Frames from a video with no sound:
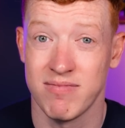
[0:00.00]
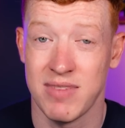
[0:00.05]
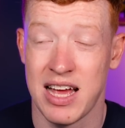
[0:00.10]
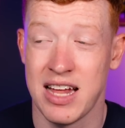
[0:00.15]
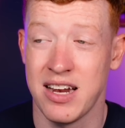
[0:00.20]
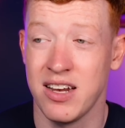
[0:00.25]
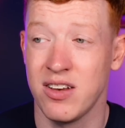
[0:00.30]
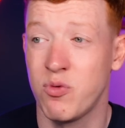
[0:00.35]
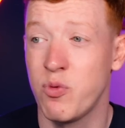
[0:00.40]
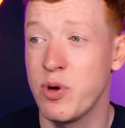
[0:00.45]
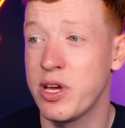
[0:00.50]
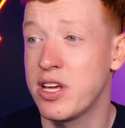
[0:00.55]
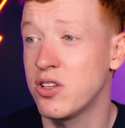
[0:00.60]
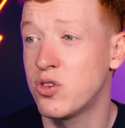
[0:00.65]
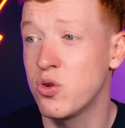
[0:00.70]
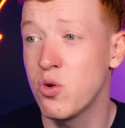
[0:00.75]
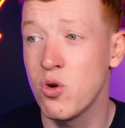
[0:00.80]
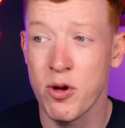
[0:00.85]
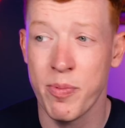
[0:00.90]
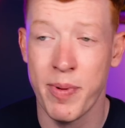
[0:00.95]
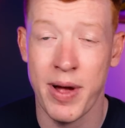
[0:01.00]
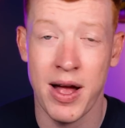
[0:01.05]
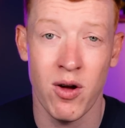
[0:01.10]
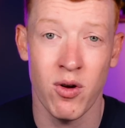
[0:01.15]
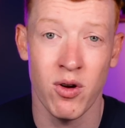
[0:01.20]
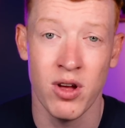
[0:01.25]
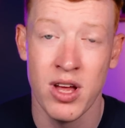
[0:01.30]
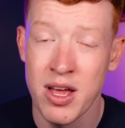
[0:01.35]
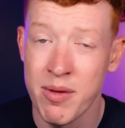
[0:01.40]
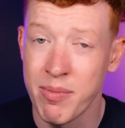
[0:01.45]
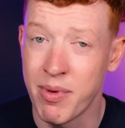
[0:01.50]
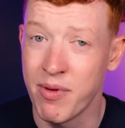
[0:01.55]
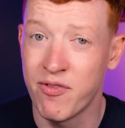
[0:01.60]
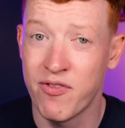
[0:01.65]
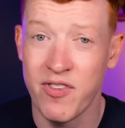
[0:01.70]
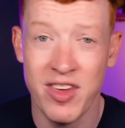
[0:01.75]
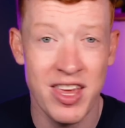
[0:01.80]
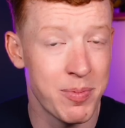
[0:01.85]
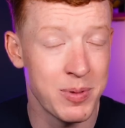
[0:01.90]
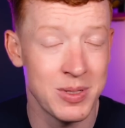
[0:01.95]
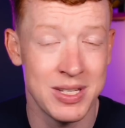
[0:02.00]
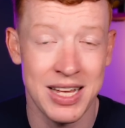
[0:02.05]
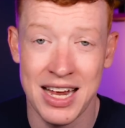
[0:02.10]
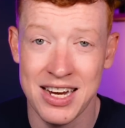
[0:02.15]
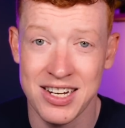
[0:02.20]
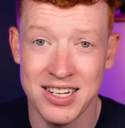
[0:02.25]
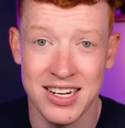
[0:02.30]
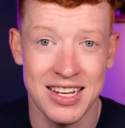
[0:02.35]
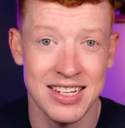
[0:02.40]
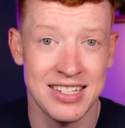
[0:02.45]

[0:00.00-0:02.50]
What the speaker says: And we can talk about Benfica potentially